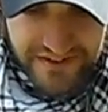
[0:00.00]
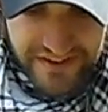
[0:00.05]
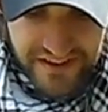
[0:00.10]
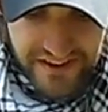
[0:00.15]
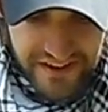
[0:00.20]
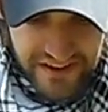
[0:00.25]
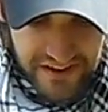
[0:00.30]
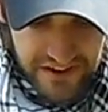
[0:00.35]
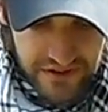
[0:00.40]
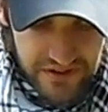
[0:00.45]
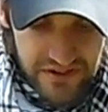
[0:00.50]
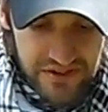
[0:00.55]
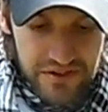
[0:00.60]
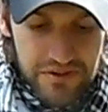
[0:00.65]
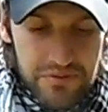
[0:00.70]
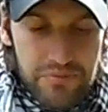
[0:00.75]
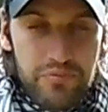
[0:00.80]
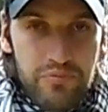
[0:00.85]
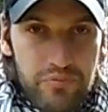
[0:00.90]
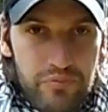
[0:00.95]
take it out,
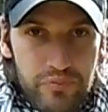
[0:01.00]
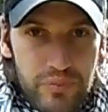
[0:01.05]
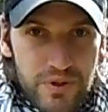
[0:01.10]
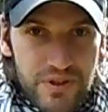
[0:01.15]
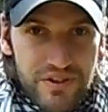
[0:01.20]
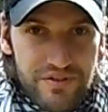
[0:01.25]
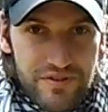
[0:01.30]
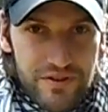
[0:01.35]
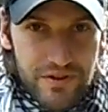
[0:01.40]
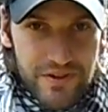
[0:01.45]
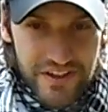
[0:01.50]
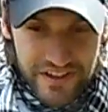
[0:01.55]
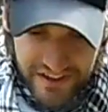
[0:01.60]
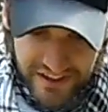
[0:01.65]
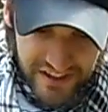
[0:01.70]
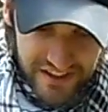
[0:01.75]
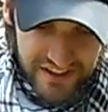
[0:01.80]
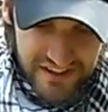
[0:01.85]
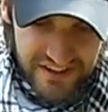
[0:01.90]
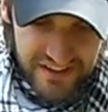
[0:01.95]
put your phone into
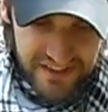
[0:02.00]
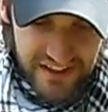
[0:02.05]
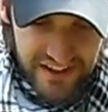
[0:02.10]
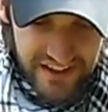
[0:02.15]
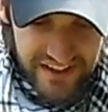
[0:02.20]
this,